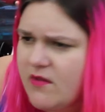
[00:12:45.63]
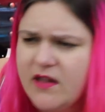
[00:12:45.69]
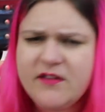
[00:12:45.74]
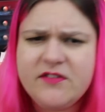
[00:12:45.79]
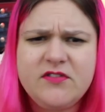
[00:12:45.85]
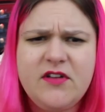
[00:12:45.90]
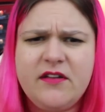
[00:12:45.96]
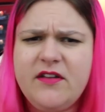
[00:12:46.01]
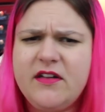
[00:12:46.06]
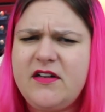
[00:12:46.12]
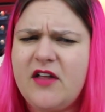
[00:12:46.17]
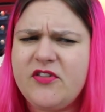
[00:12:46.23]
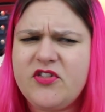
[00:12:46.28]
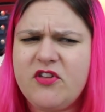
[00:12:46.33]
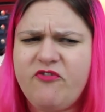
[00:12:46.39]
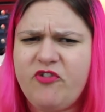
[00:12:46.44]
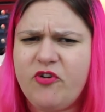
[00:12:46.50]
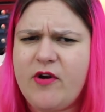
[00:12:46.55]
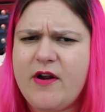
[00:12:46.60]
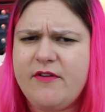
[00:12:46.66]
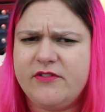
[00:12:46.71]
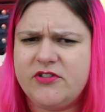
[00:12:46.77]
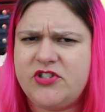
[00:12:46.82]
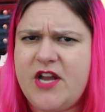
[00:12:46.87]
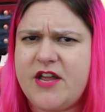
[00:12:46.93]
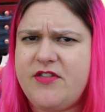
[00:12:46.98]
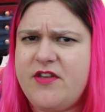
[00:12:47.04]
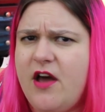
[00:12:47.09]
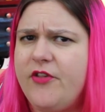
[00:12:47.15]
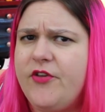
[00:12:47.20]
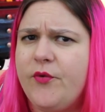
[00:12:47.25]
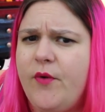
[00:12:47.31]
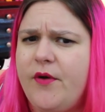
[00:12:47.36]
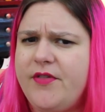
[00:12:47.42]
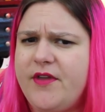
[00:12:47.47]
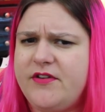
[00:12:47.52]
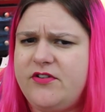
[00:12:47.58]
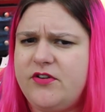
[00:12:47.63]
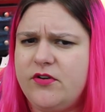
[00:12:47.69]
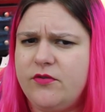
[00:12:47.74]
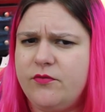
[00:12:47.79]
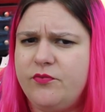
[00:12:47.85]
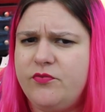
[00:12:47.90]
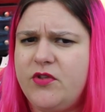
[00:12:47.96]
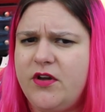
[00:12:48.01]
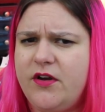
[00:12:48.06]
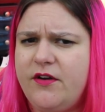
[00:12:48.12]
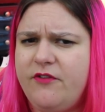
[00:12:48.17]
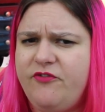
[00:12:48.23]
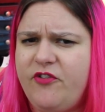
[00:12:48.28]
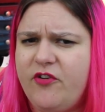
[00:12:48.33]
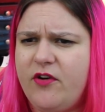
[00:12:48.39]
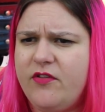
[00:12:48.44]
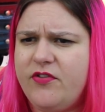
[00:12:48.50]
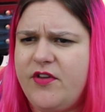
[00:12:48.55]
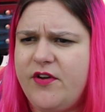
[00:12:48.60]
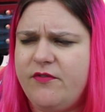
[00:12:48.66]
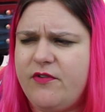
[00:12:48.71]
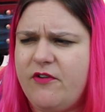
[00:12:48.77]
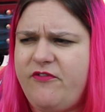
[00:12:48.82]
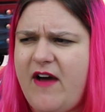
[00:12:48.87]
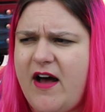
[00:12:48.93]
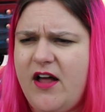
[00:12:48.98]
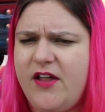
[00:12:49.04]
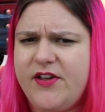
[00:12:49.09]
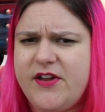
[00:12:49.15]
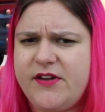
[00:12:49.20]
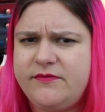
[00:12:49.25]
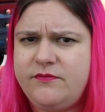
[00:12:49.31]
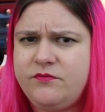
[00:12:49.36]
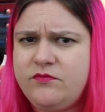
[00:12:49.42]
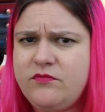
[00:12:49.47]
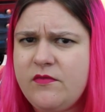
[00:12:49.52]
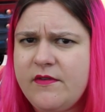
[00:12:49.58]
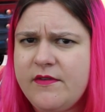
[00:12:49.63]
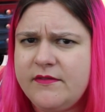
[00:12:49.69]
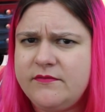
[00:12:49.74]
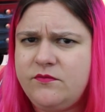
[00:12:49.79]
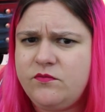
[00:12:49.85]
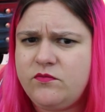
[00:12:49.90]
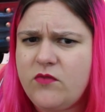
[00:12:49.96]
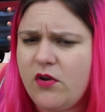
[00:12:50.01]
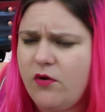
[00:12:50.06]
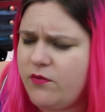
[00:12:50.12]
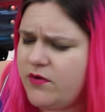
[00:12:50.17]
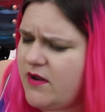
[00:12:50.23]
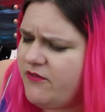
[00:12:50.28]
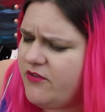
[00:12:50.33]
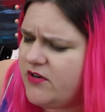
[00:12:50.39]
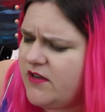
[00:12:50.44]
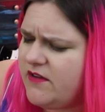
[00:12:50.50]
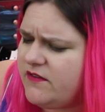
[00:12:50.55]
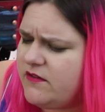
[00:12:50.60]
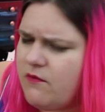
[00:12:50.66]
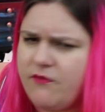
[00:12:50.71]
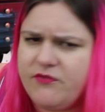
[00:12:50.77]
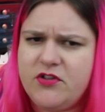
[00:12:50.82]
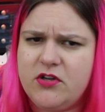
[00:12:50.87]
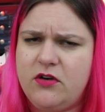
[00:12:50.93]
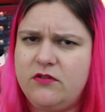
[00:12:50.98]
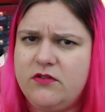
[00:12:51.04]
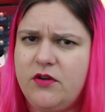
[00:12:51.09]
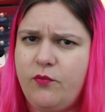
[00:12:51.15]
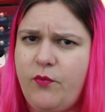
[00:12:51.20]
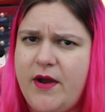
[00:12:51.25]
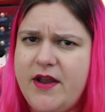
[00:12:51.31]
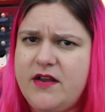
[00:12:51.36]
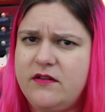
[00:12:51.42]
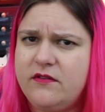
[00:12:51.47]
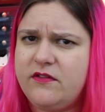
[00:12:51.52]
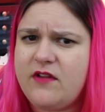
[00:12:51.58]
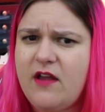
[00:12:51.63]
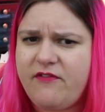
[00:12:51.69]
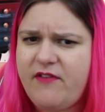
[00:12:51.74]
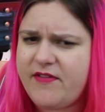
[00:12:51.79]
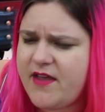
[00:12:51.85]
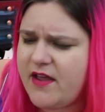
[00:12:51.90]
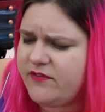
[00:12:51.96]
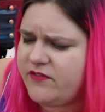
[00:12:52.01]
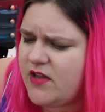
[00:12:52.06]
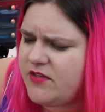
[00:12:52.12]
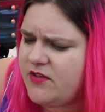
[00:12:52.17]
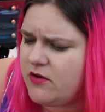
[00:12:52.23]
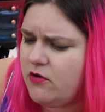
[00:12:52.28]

It's not like not the Ferrero Rocher, the other one they do. The Rafale. Or whatever it is. The one with the white stuff on the outside, the